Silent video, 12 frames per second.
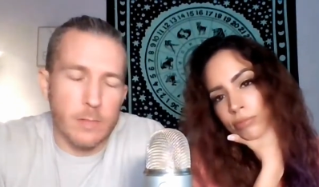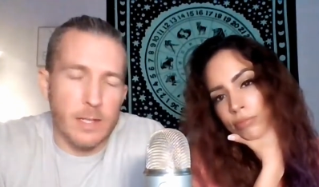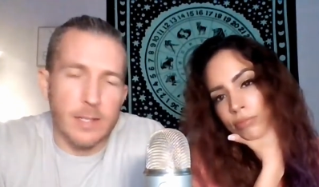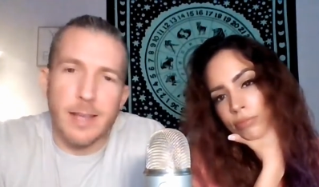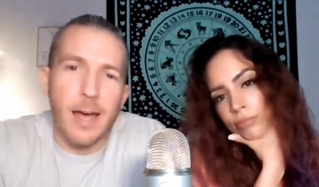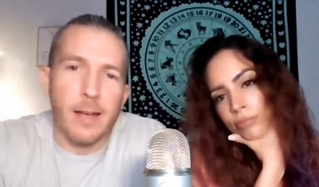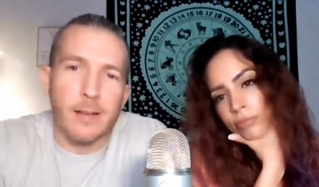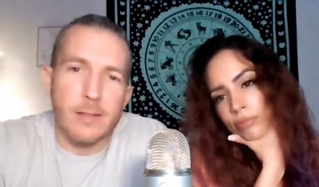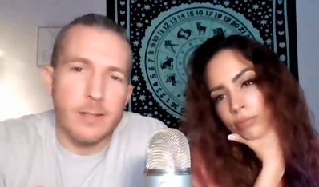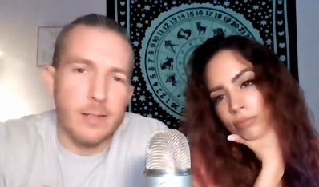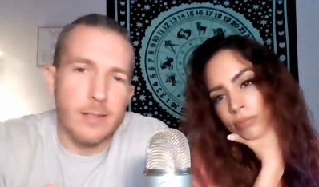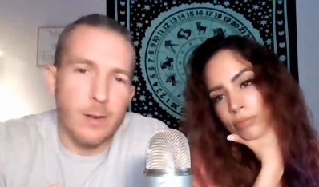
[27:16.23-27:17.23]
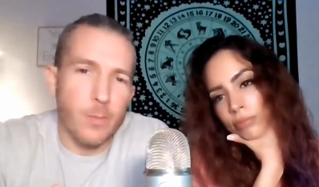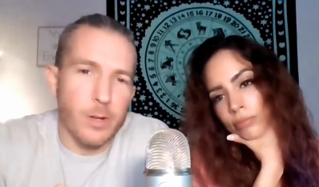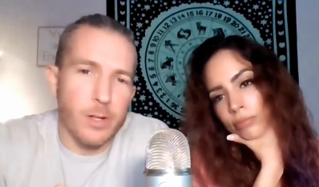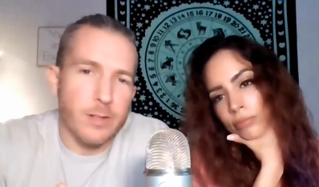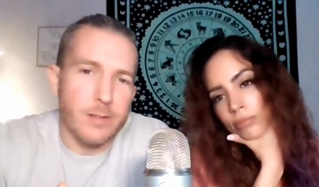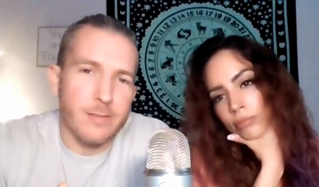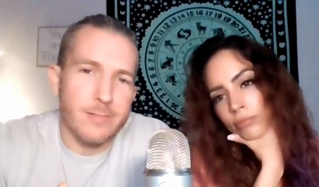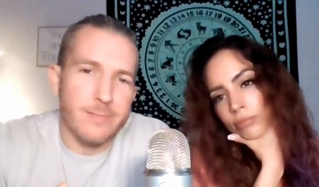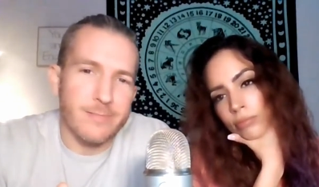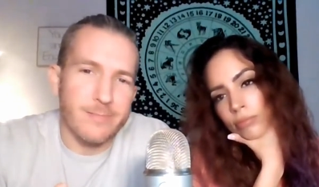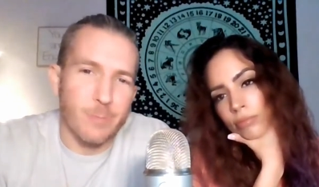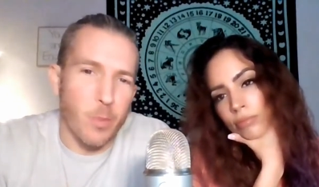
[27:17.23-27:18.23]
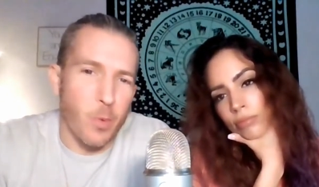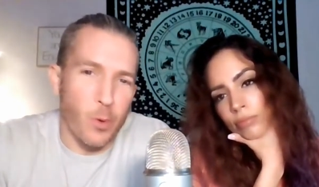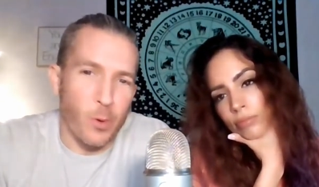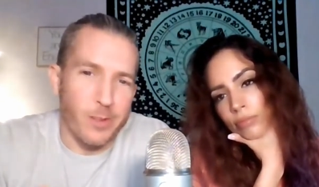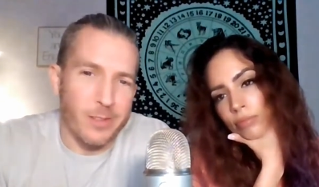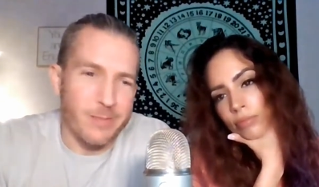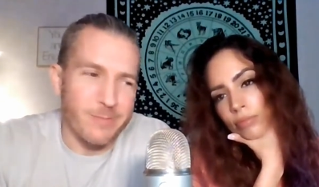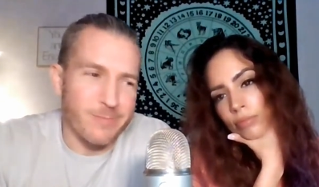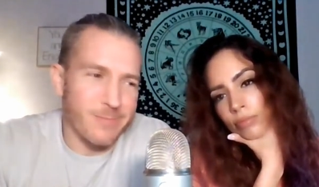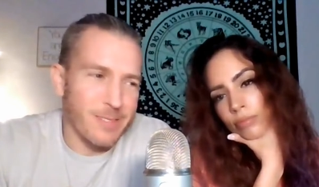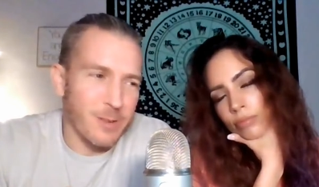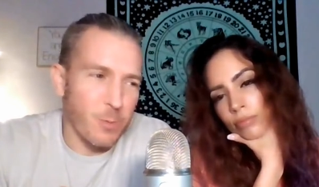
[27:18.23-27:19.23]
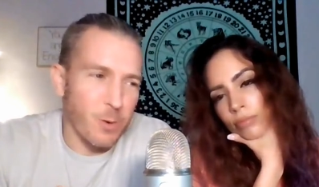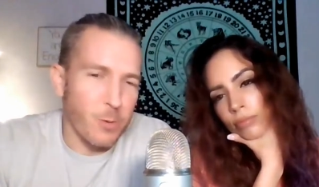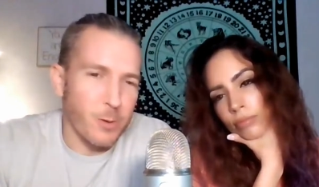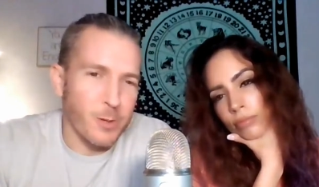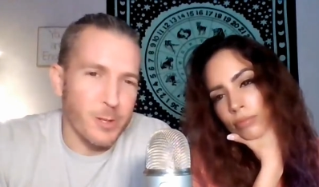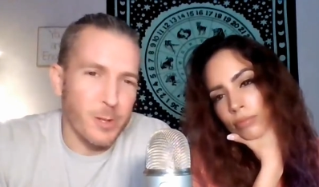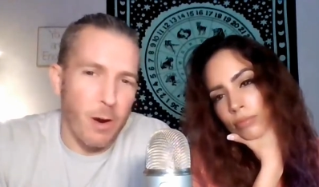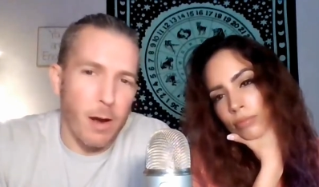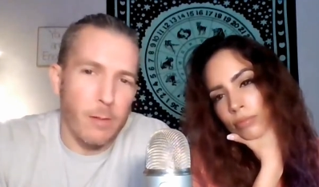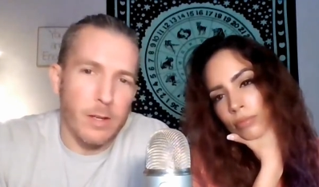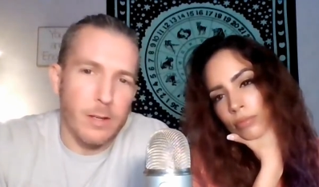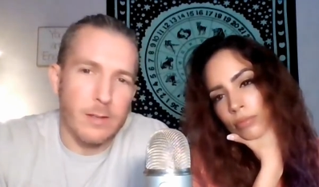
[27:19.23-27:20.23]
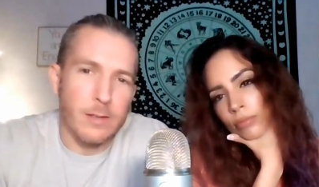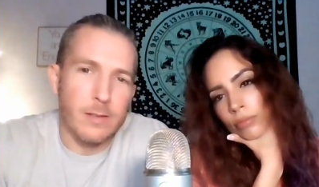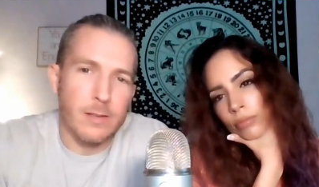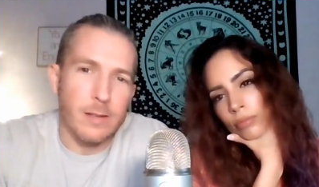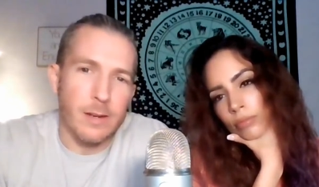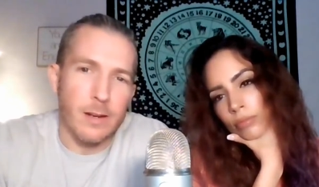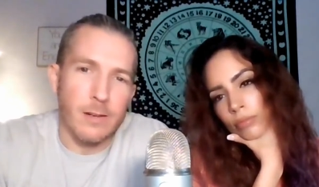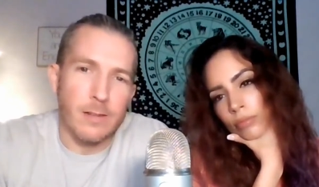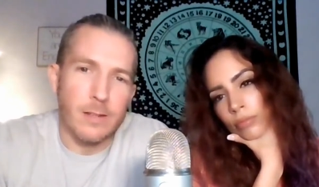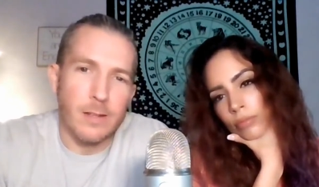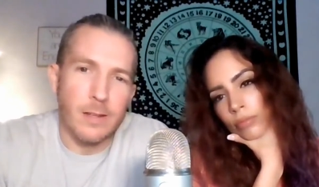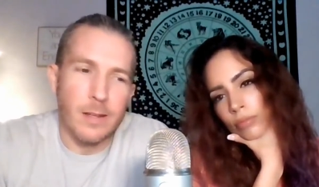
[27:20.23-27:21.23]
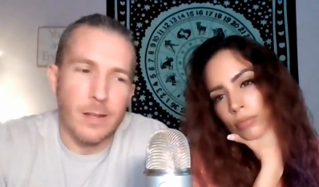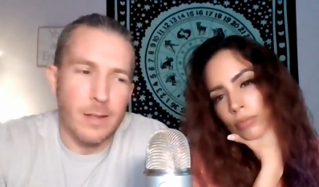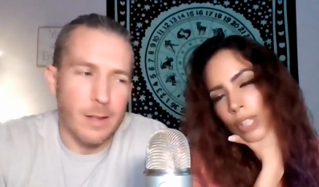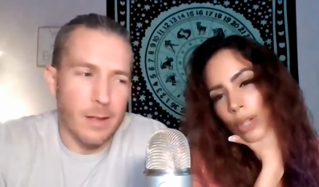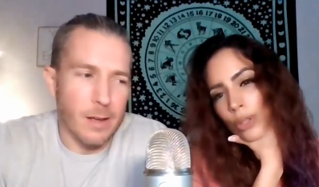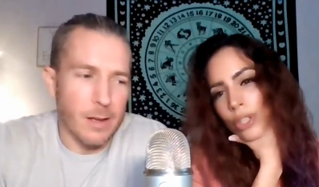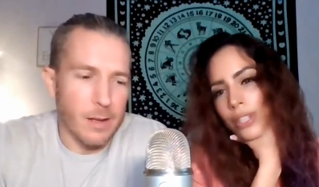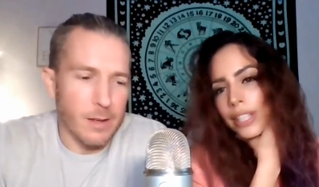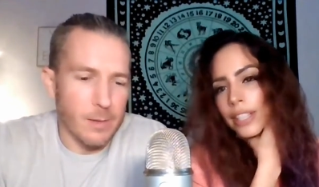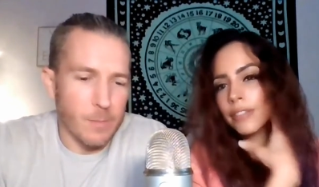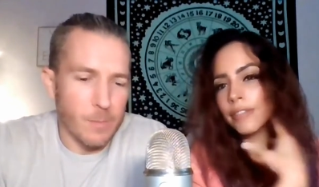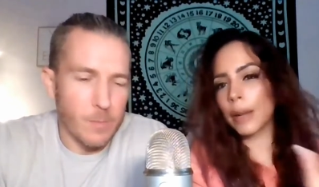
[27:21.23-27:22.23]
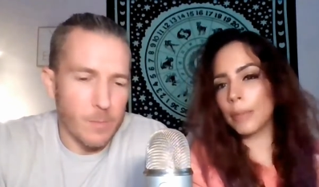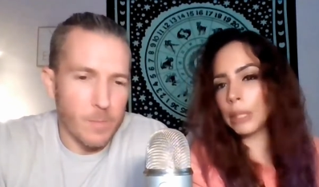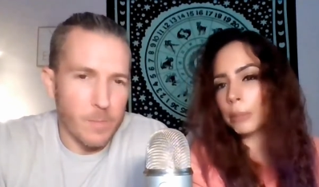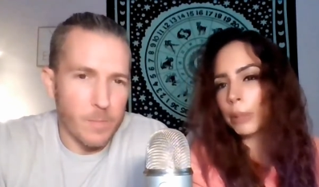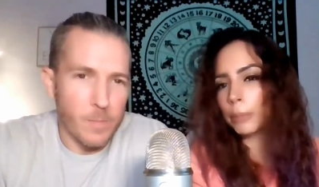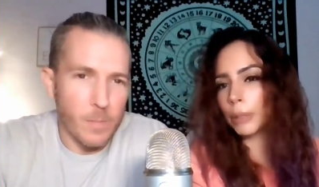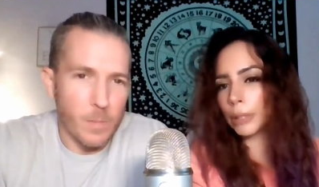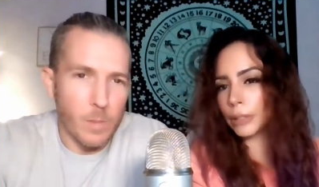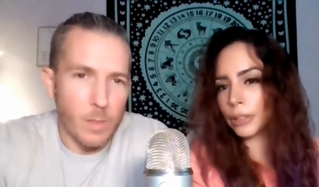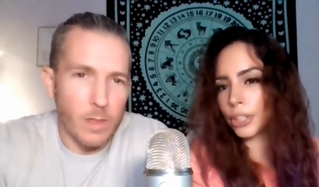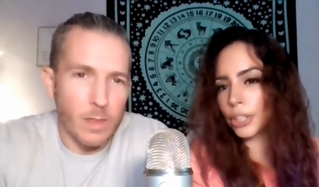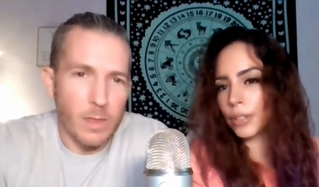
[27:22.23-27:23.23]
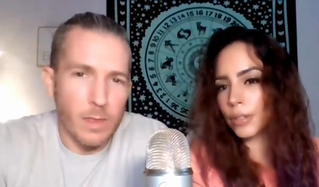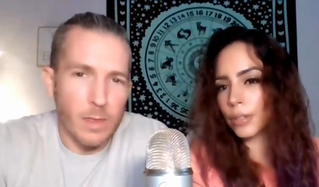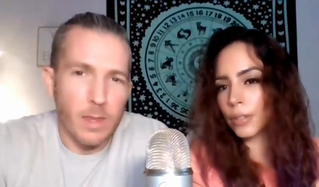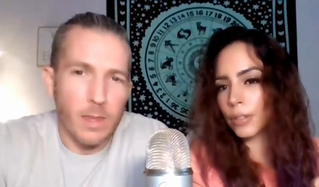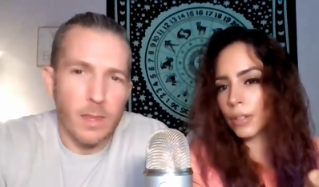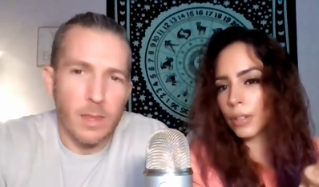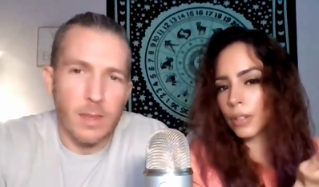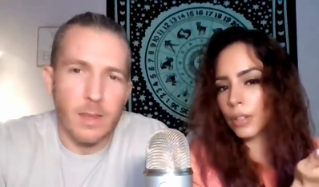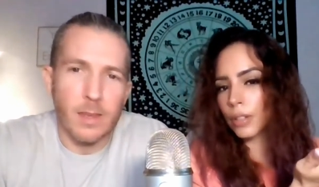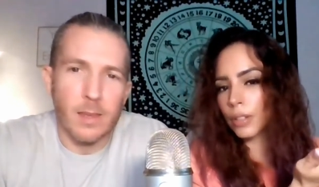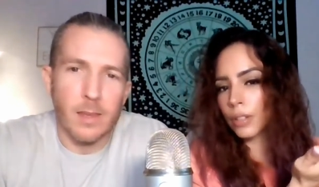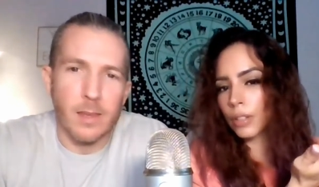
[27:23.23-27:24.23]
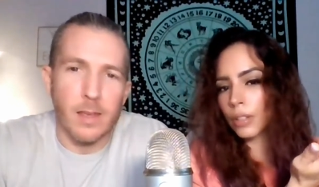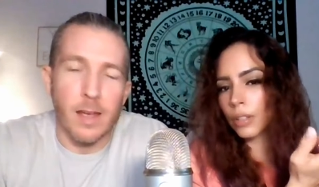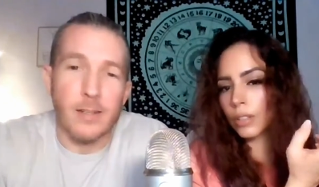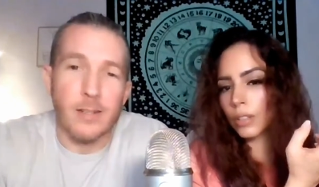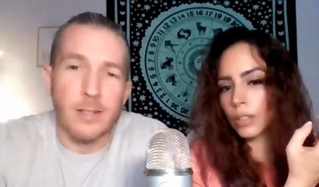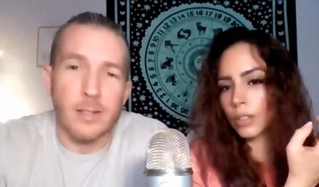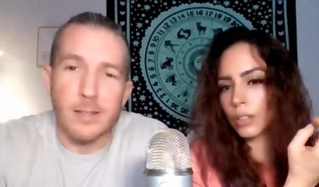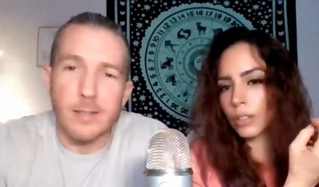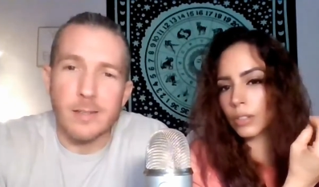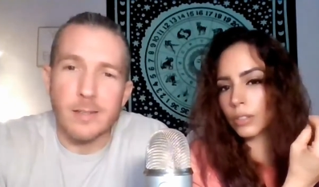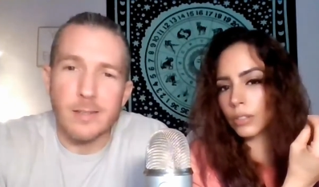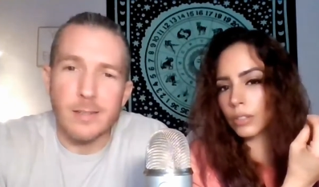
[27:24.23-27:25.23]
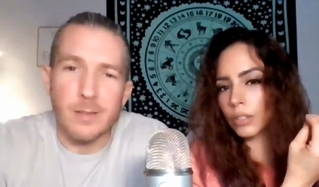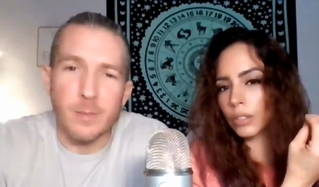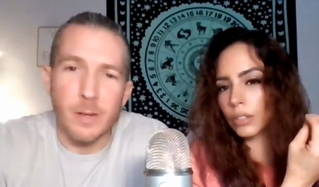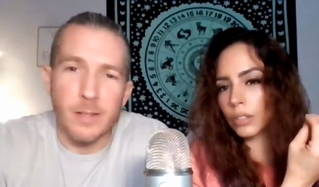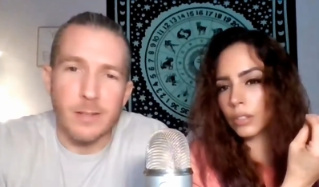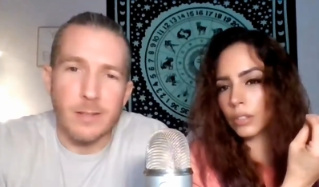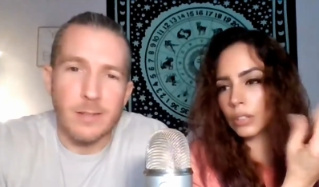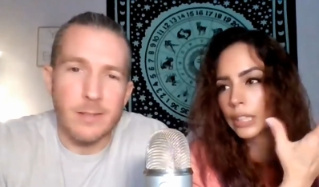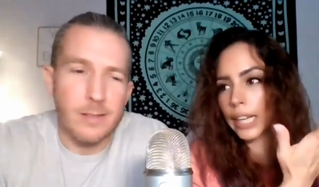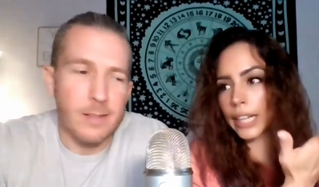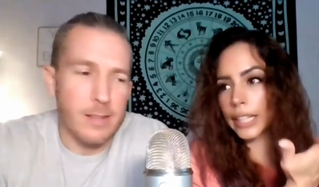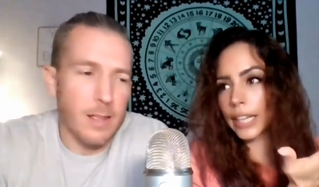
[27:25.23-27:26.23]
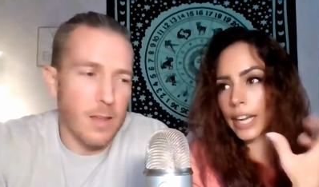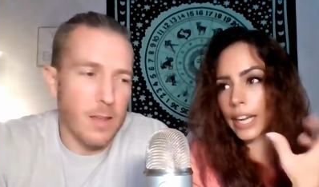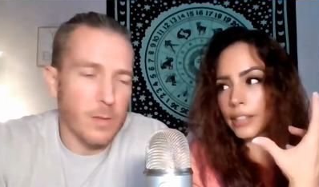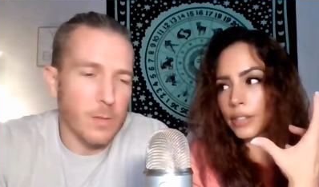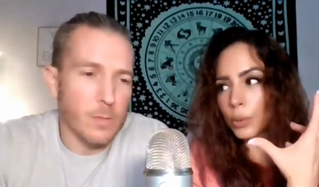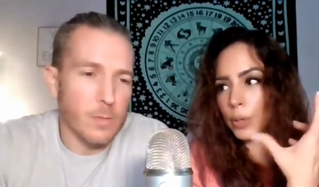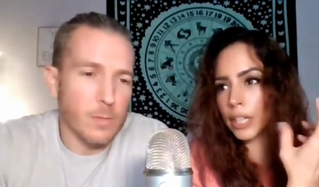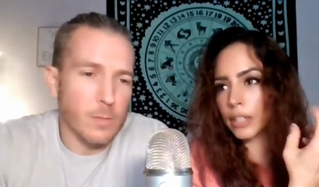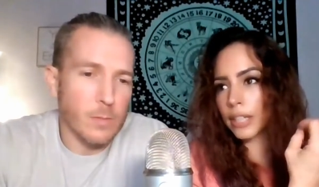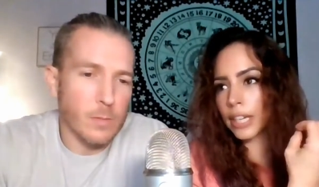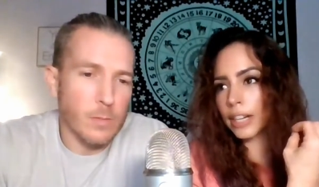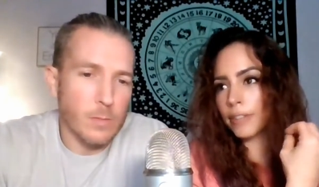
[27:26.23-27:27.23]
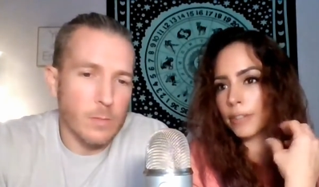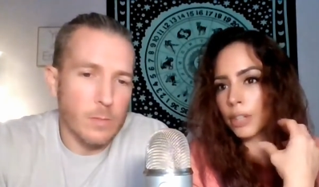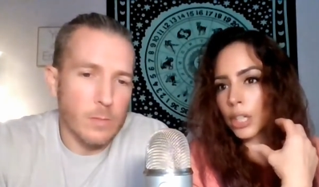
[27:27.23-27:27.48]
Speaker 1: It's sad because she's so much more than than what we're describing. You know?
Speaker 2: No, she's like a family member. She's.
Speaker 1: Yeah, she is. She's amazing.
Speaker 2: Like I, can, I swear that I've